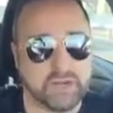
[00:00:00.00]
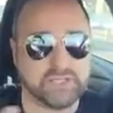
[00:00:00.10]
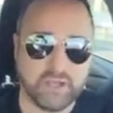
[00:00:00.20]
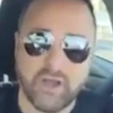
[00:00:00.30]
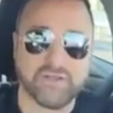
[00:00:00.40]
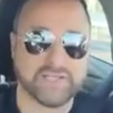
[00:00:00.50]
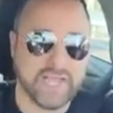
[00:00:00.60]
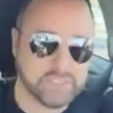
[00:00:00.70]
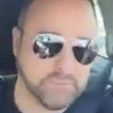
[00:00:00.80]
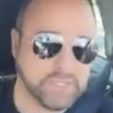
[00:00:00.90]
but
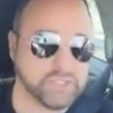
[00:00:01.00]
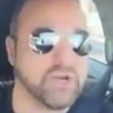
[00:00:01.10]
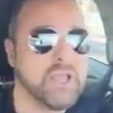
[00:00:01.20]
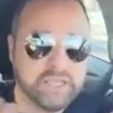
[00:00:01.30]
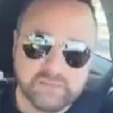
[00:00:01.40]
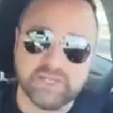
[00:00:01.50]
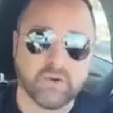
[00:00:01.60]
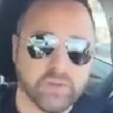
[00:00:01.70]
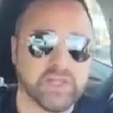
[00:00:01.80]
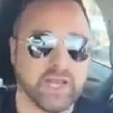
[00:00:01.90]
when Alyssa
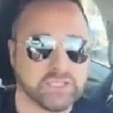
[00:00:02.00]
Milano,